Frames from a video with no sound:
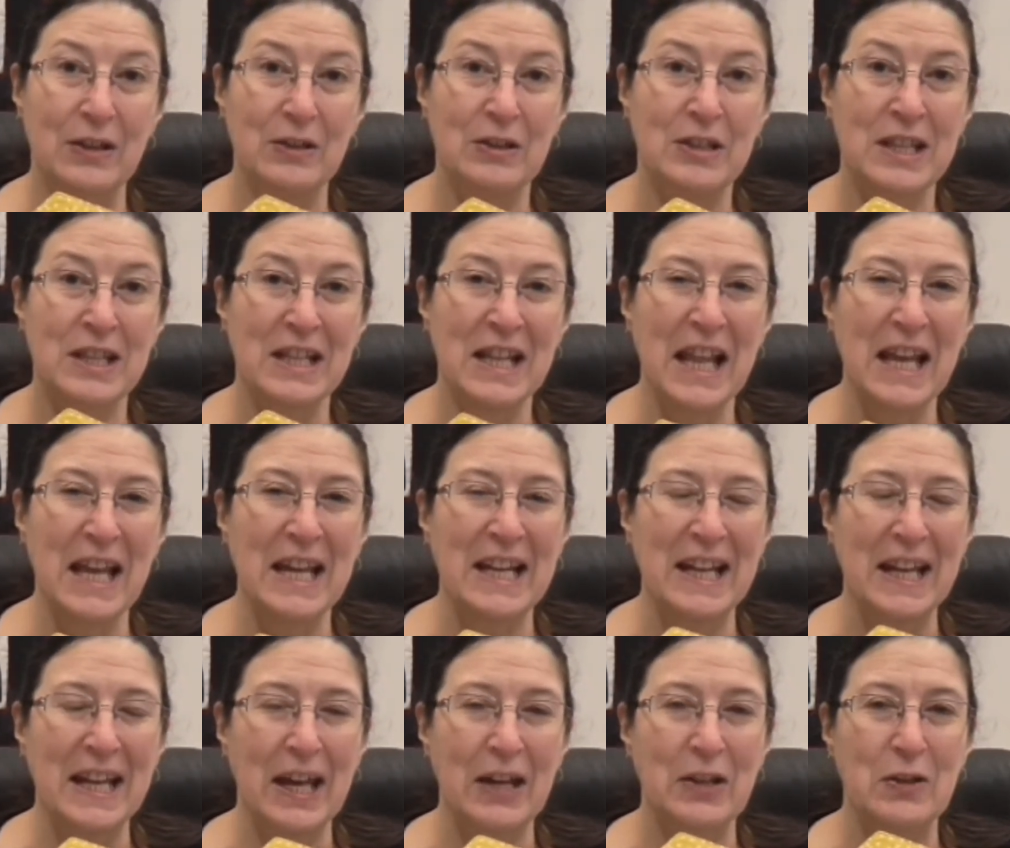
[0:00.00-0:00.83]

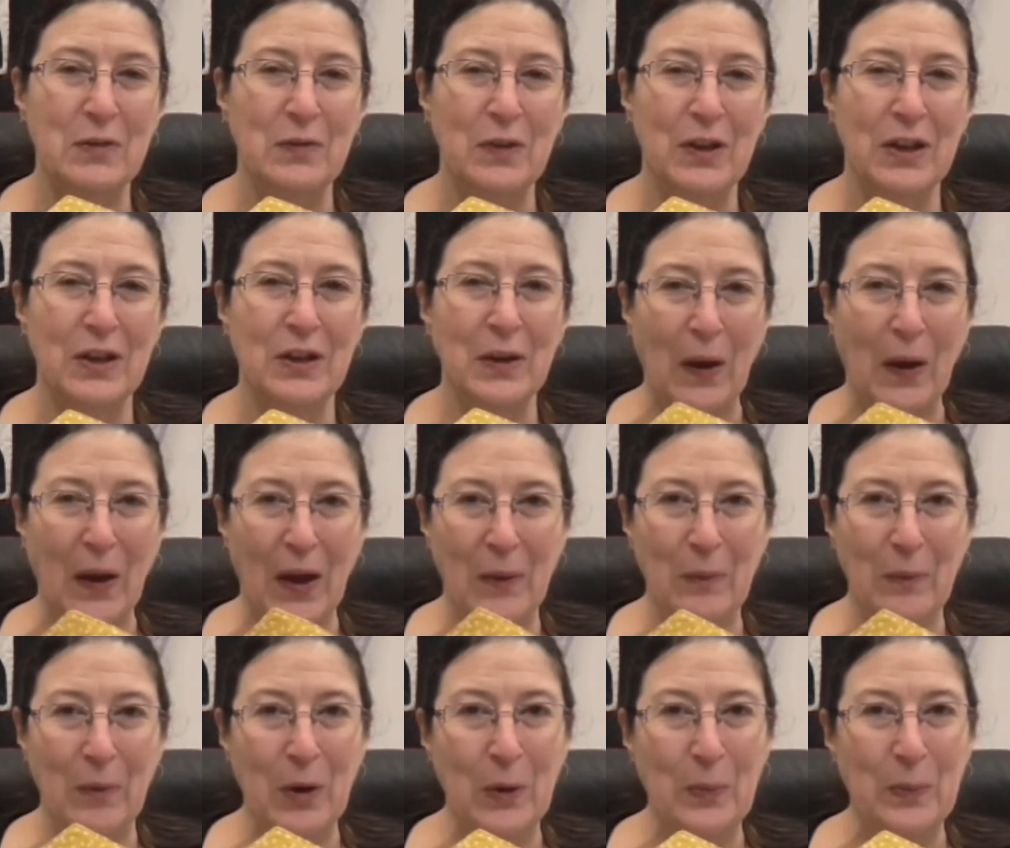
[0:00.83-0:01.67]
slightly ahead of you,
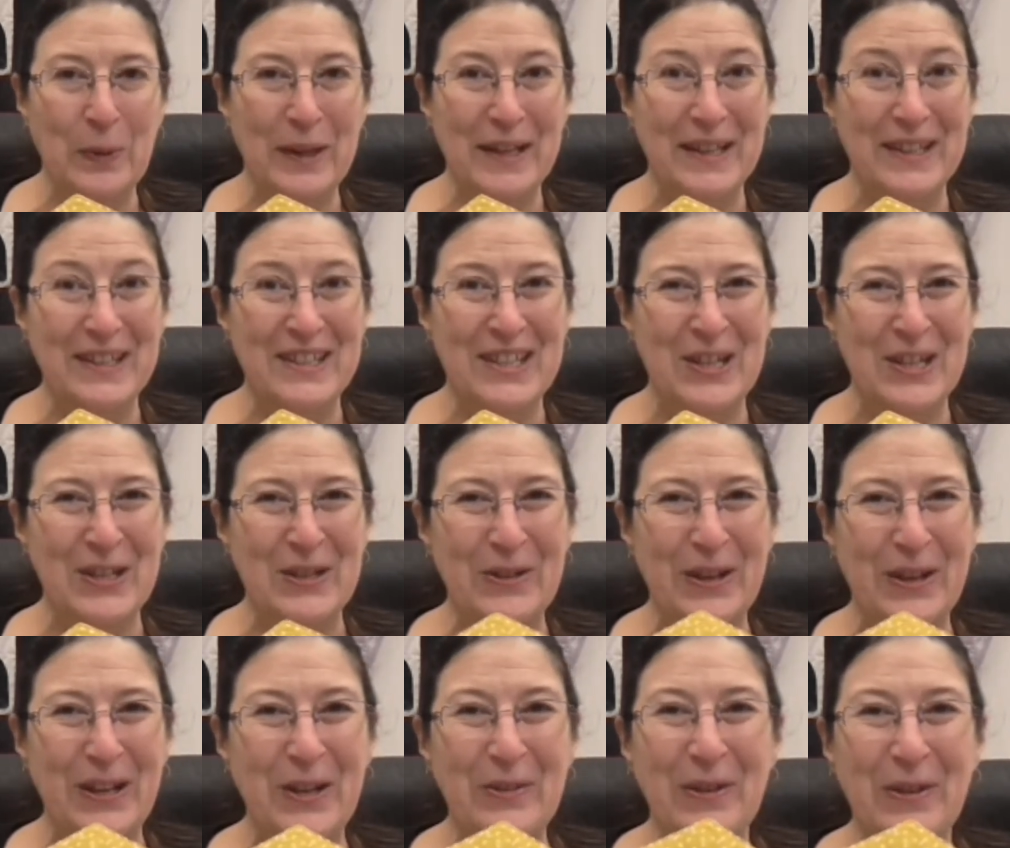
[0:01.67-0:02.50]
I'm hoping
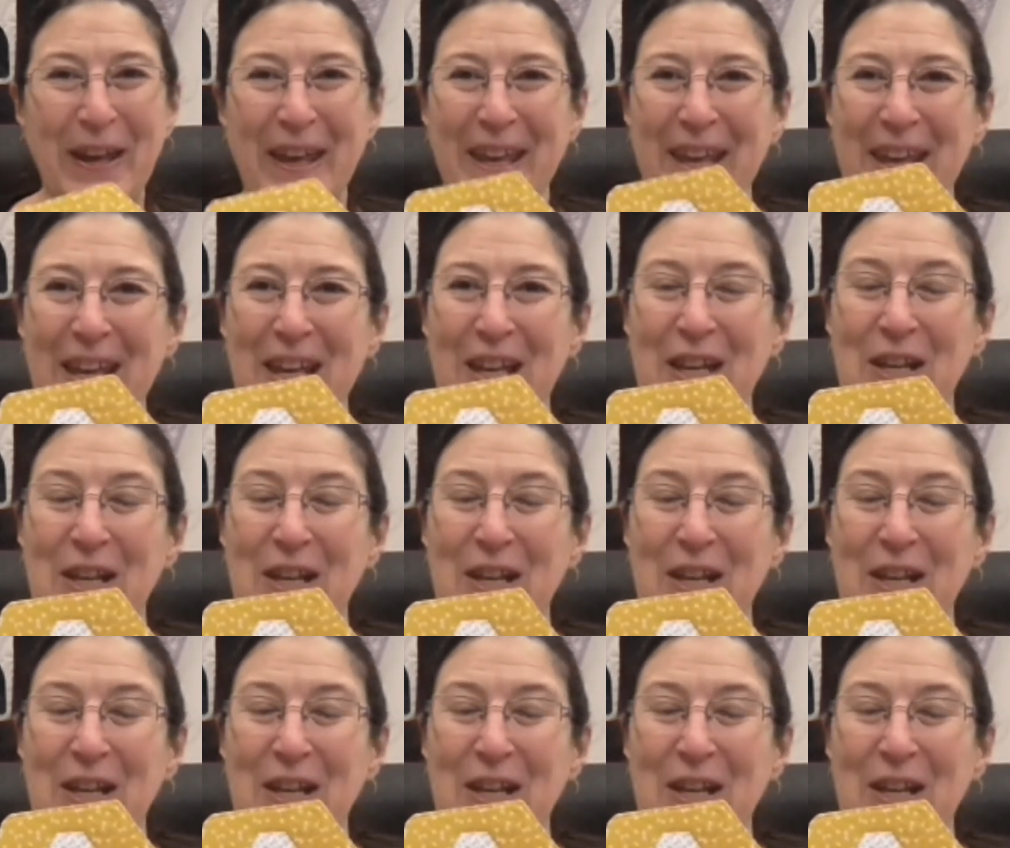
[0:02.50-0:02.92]
to anyway,